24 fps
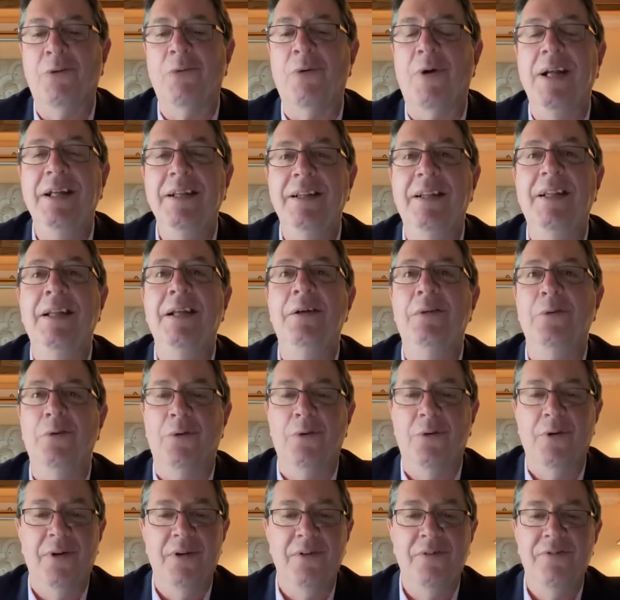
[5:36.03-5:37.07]
greatly
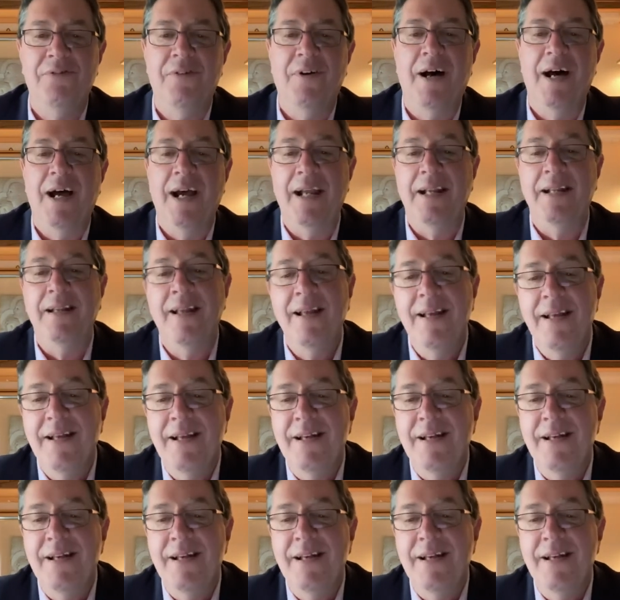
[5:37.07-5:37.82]
glorified.